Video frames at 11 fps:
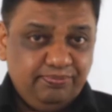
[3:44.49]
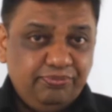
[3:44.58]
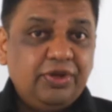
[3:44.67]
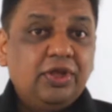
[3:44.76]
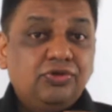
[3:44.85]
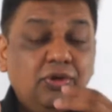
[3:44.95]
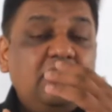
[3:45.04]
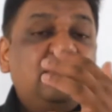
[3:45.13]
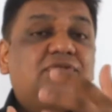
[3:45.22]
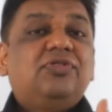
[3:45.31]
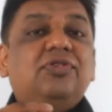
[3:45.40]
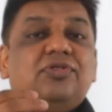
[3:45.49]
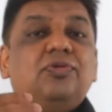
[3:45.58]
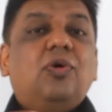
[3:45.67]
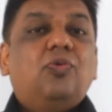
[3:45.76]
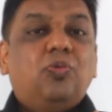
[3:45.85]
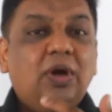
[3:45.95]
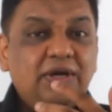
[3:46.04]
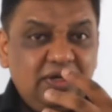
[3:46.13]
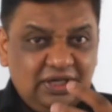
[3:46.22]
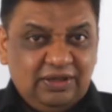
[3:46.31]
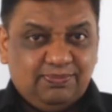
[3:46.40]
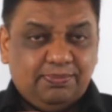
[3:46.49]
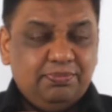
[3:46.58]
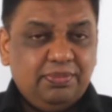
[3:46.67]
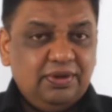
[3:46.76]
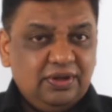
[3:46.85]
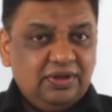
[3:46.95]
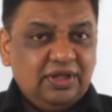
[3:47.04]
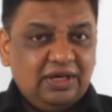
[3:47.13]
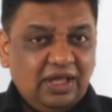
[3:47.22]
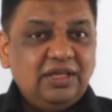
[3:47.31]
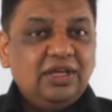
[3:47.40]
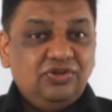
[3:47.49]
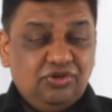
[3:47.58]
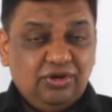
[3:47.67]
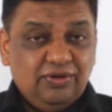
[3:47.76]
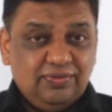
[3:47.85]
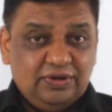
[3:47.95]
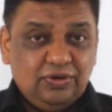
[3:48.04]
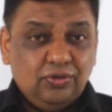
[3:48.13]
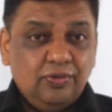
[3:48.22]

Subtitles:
So here's just one tip that I can share with you,